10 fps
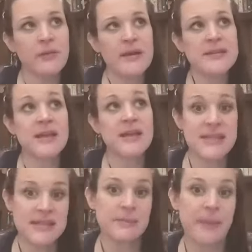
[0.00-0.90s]
reason I
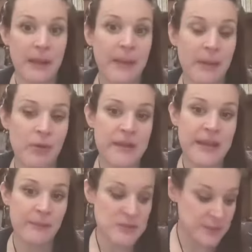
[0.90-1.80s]
did the back pain one in the
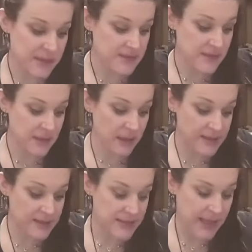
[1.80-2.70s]
end was because
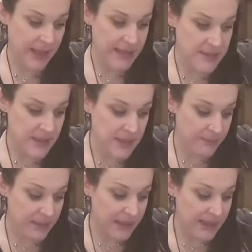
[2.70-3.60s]
I had a
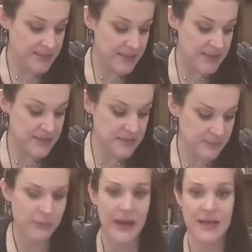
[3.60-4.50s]
Pilates
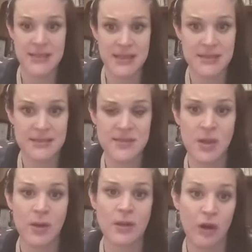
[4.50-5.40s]
practice.
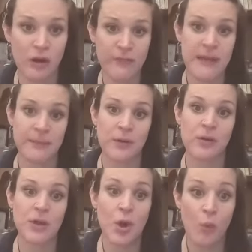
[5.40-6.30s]
So a lot of
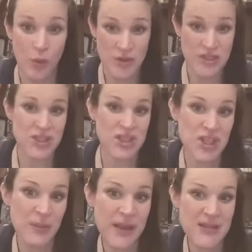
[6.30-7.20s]
people wanted to
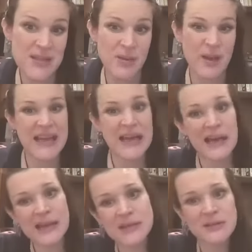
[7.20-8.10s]
do it. So I
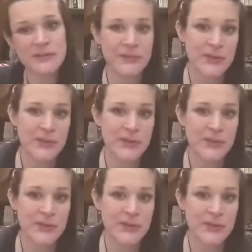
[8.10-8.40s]
kind of,